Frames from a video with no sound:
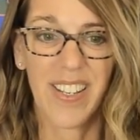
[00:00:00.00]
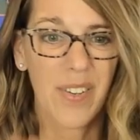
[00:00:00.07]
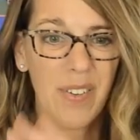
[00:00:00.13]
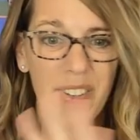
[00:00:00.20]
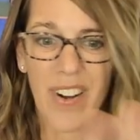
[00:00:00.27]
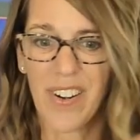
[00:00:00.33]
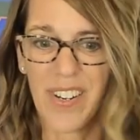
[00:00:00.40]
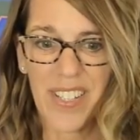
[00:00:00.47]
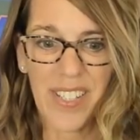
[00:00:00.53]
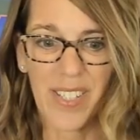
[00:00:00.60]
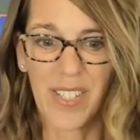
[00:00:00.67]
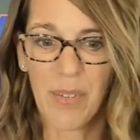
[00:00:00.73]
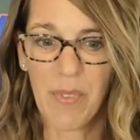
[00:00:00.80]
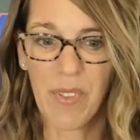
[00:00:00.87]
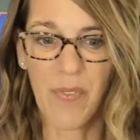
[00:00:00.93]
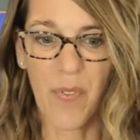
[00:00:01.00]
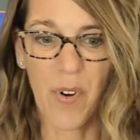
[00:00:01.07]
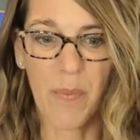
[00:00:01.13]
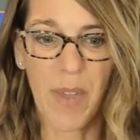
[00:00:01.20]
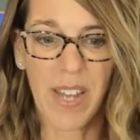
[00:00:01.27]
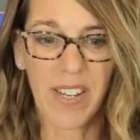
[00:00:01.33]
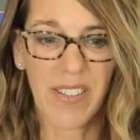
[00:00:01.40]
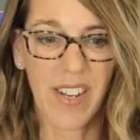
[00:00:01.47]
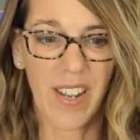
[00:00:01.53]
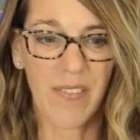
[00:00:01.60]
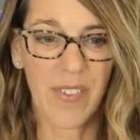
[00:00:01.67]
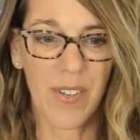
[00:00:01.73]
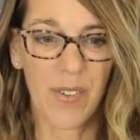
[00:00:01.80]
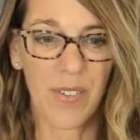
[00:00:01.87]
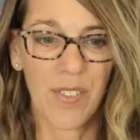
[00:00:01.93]
You can already see some of the formatting that
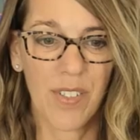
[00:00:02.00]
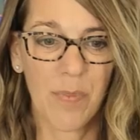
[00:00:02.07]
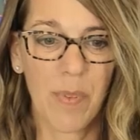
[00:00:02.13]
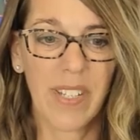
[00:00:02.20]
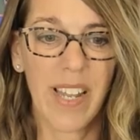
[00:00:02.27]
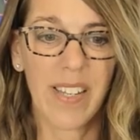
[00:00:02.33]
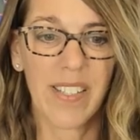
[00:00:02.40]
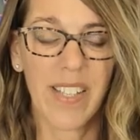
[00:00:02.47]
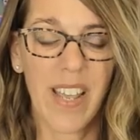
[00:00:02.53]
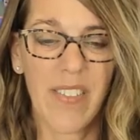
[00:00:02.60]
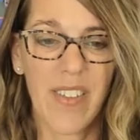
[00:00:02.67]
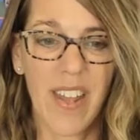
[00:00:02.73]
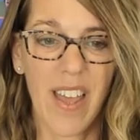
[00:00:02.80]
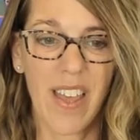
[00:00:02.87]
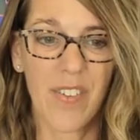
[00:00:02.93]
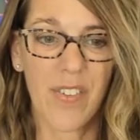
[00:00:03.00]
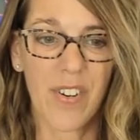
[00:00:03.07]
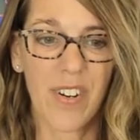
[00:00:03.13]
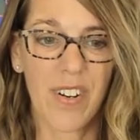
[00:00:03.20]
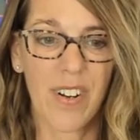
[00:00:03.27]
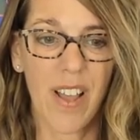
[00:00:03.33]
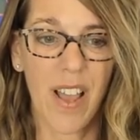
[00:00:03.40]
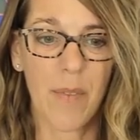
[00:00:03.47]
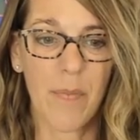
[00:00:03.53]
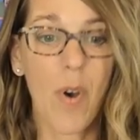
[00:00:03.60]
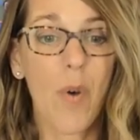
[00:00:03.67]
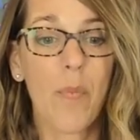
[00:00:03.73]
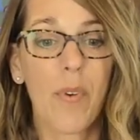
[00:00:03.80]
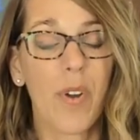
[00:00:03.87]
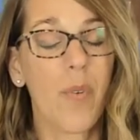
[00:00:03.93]
I've used, but let's say that under
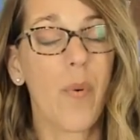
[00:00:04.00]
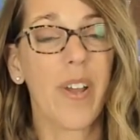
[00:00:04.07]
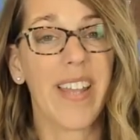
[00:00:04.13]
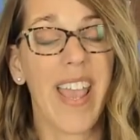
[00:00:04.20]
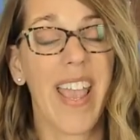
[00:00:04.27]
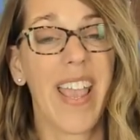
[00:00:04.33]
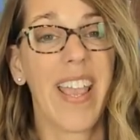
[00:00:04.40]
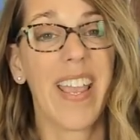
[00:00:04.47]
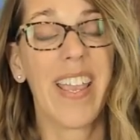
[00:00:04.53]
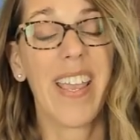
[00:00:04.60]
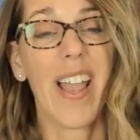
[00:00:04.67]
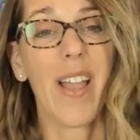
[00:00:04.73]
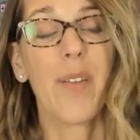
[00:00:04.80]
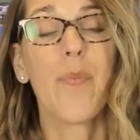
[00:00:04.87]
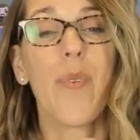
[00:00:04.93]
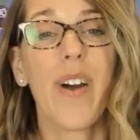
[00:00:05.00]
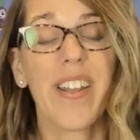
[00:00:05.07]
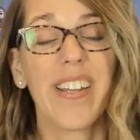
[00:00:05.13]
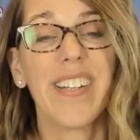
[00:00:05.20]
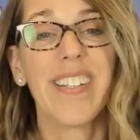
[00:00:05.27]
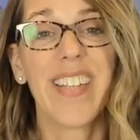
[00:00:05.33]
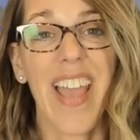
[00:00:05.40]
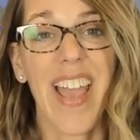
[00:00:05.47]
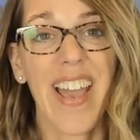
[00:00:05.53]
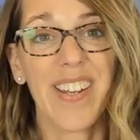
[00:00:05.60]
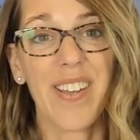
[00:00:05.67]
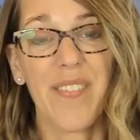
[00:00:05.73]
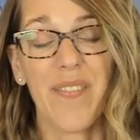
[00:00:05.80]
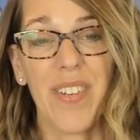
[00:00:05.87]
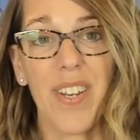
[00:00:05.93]
homework 1A, I wanted to
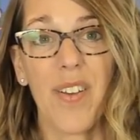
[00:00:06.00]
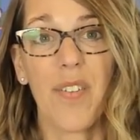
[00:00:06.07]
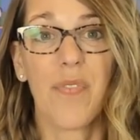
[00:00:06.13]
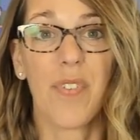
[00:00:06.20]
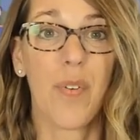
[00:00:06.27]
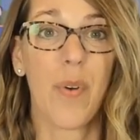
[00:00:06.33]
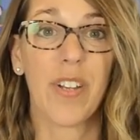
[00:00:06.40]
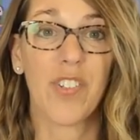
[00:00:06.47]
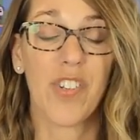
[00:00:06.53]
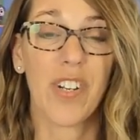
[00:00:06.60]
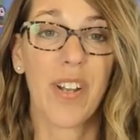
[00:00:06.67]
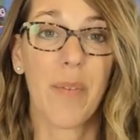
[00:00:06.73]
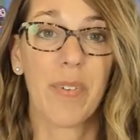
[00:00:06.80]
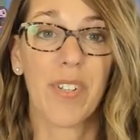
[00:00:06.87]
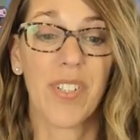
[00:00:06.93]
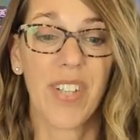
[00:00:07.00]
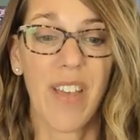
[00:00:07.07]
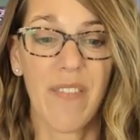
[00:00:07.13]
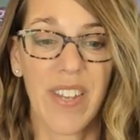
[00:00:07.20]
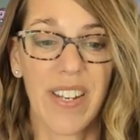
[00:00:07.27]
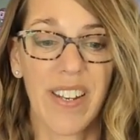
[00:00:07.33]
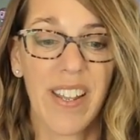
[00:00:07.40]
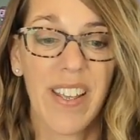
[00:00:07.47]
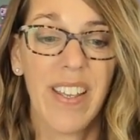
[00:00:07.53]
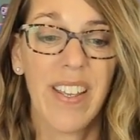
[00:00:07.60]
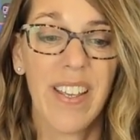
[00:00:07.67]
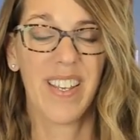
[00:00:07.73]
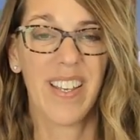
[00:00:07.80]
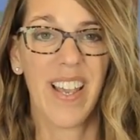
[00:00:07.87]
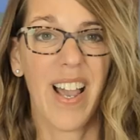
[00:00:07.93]
add a video for question number 7.
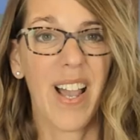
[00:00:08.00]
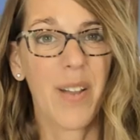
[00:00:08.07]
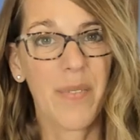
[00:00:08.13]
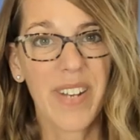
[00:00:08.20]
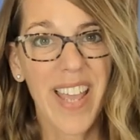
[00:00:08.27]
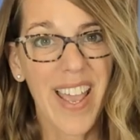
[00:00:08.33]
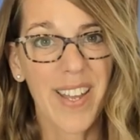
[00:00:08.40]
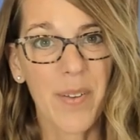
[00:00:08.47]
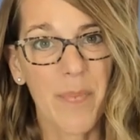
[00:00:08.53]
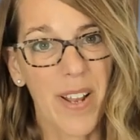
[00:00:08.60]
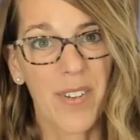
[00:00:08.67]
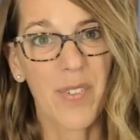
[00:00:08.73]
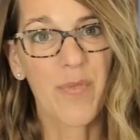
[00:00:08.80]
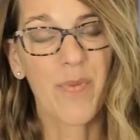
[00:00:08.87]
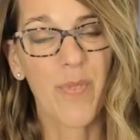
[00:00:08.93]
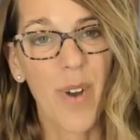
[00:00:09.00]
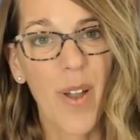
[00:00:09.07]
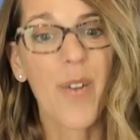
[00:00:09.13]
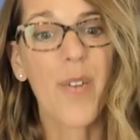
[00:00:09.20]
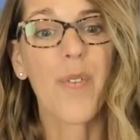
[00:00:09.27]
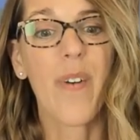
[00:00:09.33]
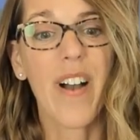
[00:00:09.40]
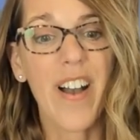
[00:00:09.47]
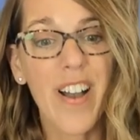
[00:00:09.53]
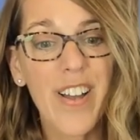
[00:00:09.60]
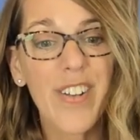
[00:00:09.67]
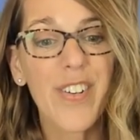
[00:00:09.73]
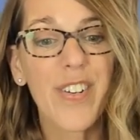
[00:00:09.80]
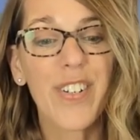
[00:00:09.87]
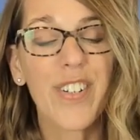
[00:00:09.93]
I want to add a brand new row
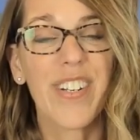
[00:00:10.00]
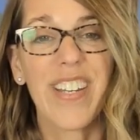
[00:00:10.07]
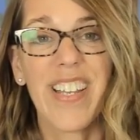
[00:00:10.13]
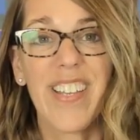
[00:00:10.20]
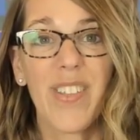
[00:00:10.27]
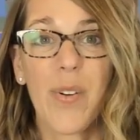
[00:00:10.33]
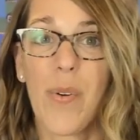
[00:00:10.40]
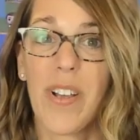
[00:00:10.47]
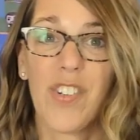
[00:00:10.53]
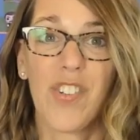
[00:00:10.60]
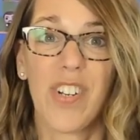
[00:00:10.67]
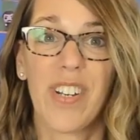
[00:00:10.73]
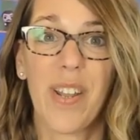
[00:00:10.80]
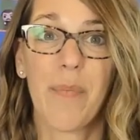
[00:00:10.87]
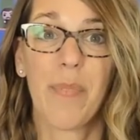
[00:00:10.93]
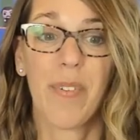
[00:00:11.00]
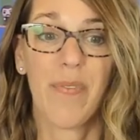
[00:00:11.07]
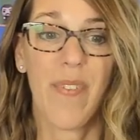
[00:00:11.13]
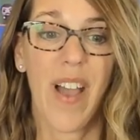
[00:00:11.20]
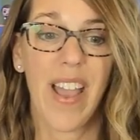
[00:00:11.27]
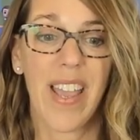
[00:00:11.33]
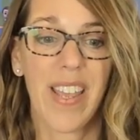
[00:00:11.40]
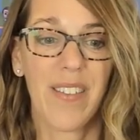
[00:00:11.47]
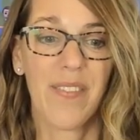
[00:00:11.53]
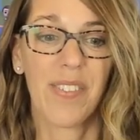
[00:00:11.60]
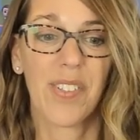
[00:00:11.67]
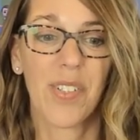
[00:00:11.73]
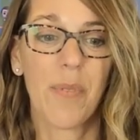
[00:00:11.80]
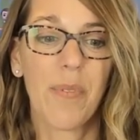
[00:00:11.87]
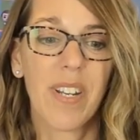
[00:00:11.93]
underneath question number 5.
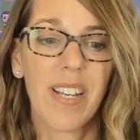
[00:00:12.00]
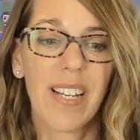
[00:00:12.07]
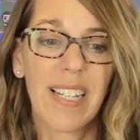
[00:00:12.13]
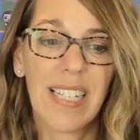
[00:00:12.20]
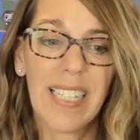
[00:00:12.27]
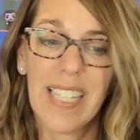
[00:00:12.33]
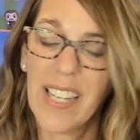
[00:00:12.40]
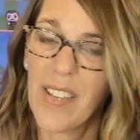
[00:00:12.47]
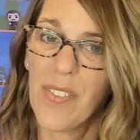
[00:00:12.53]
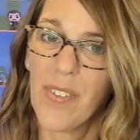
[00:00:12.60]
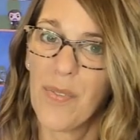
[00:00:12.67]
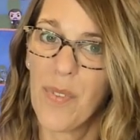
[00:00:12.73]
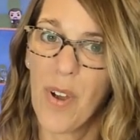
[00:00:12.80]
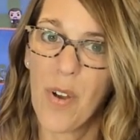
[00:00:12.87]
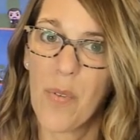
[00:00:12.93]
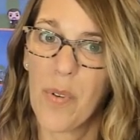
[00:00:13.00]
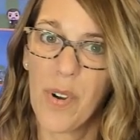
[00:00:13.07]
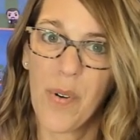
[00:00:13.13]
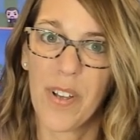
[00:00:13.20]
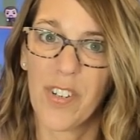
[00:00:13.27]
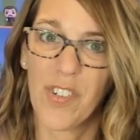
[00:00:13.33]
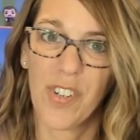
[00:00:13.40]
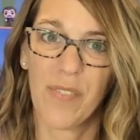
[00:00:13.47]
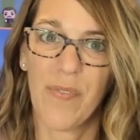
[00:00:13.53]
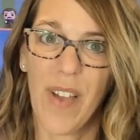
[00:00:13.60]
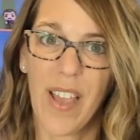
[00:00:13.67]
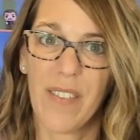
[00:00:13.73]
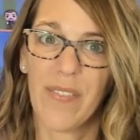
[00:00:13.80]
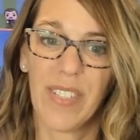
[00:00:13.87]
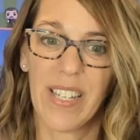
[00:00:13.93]
So I'm going to click the row where question
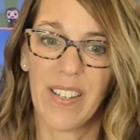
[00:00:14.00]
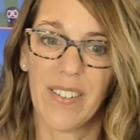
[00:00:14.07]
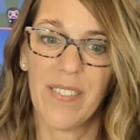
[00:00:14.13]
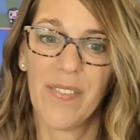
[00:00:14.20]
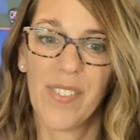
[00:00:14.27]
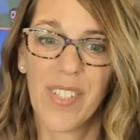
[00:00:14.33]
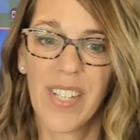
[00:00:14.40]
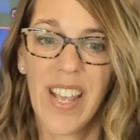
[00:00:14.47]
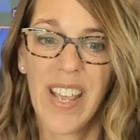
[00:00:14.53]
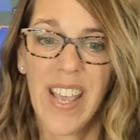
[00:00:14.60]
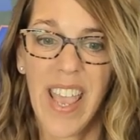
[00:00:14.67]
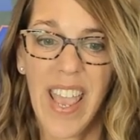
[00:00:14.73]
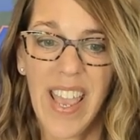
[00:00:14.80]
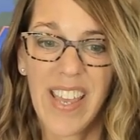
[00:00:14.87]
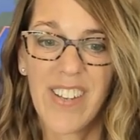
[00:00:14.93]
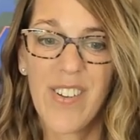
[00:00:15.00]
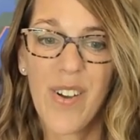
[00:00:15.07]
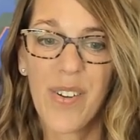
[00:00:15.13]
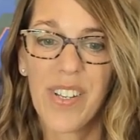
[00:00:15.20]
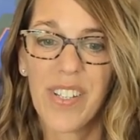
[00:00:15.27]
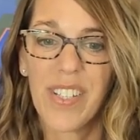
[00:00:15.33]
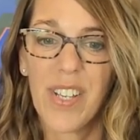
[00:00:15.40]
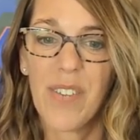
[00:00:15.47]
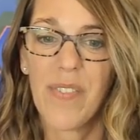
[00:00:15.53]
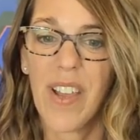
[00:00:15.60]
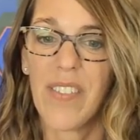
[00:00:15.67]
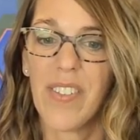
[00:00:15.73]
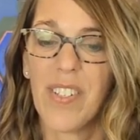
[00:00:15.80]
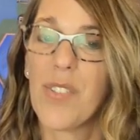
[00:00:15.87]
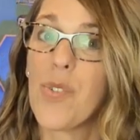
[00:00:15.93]
5 lives, and notice that you've
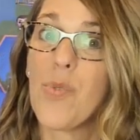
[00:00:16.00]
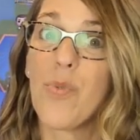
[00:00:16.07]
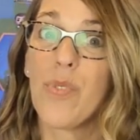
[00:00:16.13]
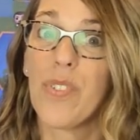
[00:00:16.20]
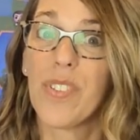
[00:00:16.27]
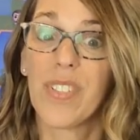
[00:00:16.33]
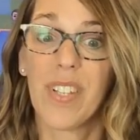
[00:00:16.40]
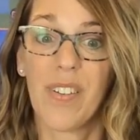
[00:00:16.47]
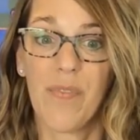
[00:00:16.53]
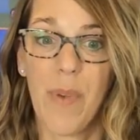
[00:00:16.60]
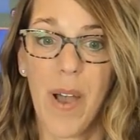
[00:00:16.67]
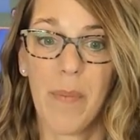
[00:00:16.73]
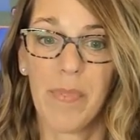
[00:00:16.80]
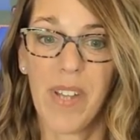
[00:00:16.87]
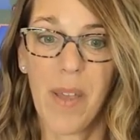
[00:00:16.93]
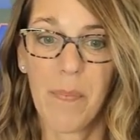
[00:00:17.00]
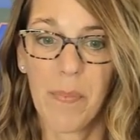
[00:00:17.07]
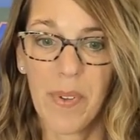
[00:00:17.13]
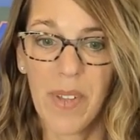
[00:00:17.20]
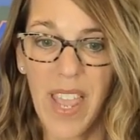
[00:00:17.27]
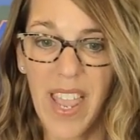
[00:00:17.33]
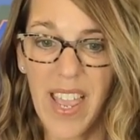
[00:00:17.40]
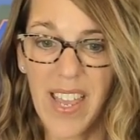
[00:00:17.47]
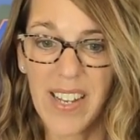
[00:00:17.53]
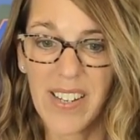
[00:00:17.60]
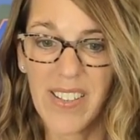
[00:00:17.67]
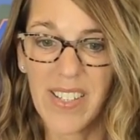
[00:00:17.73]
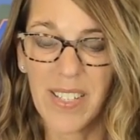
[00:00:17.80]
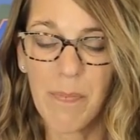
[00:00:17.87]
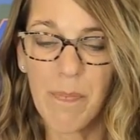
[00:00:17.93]
got these tools that have popped up, and
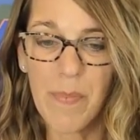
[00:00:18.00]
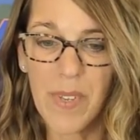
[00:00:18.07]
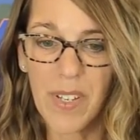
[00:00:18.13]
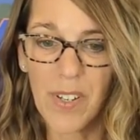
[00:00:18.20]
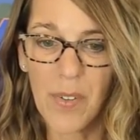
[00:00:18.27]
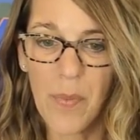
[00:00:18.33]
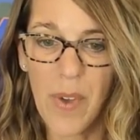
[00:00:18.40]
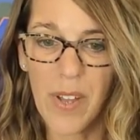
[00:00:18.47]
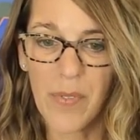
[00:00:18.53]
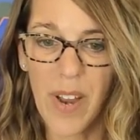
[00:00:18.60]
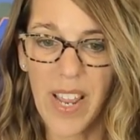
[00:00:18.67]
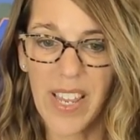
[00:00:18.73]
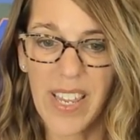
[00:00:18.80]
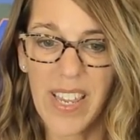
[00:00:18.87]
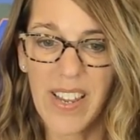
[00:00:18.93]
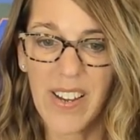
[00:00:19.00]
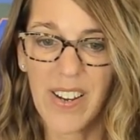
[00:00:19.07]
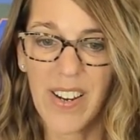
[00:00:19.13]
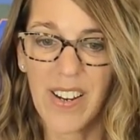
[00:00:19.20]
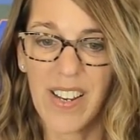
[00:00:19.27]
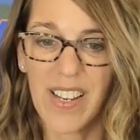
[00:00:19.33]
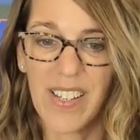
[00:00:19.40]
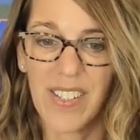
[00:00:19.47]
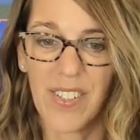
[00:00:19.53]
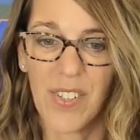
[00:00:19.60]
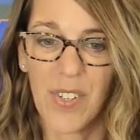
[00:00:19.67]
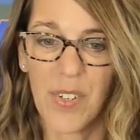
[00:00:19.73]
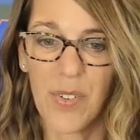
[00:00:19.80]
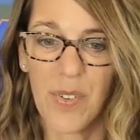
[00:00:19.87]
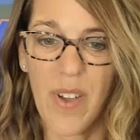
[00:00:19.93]
this middle one right here is
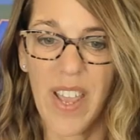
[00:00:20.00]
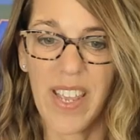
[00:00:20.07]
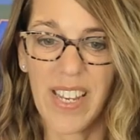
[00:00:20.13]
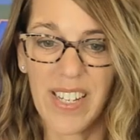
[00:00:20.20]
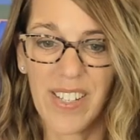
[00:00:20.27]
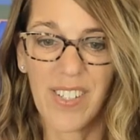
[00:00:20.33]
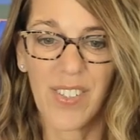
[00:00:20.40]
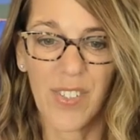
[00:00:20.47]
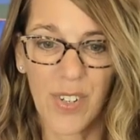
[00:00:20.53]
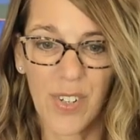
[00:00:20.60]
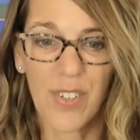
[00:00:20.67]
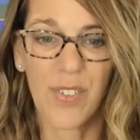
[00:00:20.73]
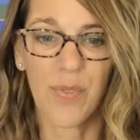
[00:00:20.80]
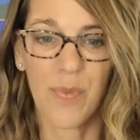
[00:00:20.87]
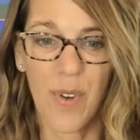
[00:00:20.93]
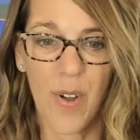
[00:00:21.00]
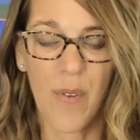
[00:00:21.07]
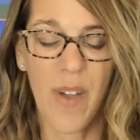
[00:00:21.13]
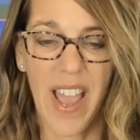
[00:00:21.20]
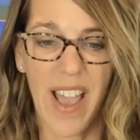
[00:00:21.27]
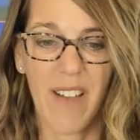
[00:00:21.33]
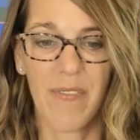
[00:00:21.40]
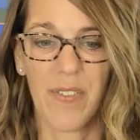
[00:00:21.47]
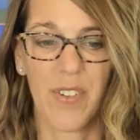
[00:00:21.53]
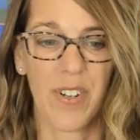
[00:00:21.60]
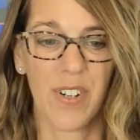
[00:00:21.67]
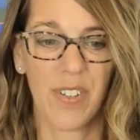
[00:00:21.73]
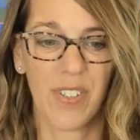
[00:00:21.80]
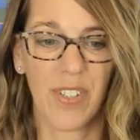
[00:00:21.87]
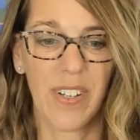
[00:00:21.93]
to insert row
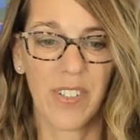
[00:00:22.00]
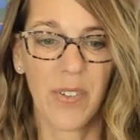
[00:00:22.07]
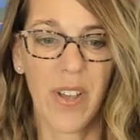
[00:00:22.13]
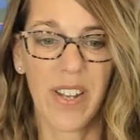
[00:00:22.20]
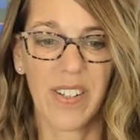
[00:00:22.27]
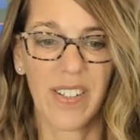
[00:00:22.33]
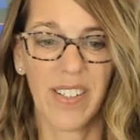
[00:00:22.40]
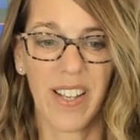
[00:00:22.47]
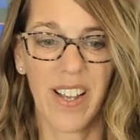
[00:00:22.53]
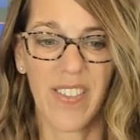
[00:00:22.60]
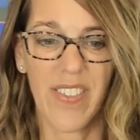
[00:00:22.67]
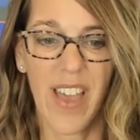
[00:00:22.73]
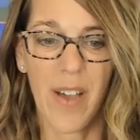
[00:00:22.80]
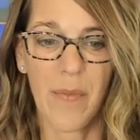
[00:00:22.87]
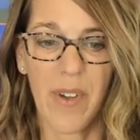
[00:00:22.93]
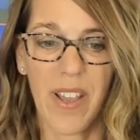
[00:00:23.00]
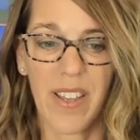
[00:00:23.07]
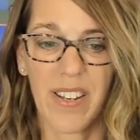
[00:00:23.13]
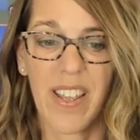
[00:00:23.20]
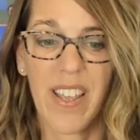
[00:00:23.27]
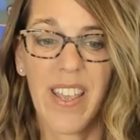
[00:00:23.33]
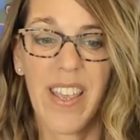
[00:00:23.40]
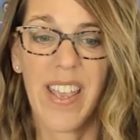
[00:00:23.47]
after. So let's go ahead and click on that one.